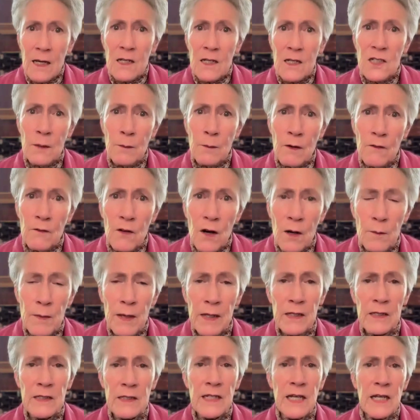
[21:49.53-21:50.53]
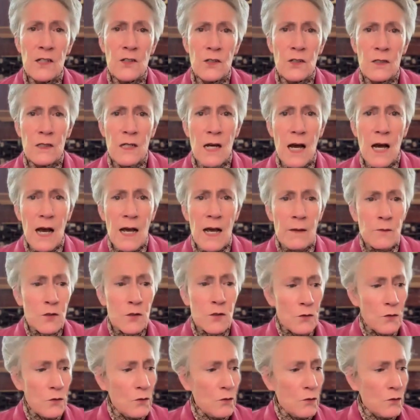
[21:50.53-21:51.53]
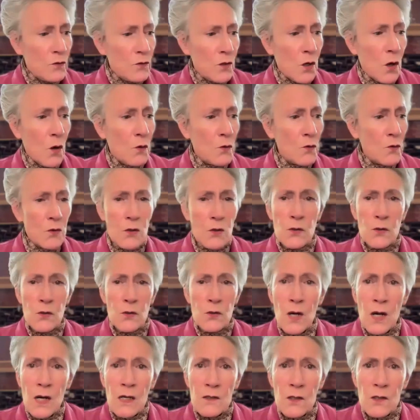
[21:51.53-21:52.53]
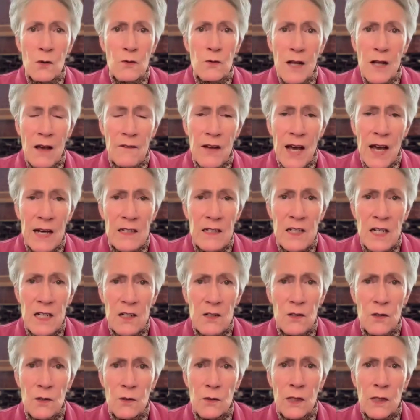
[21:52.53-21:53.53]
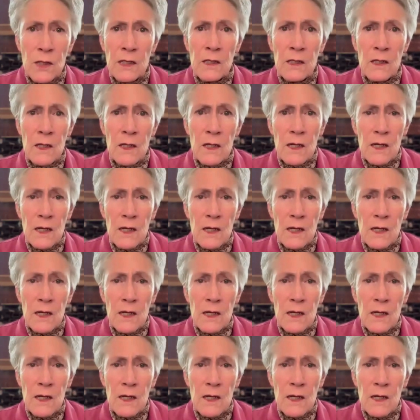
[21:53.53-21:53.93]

some of our meditation time to those who don't have access to it.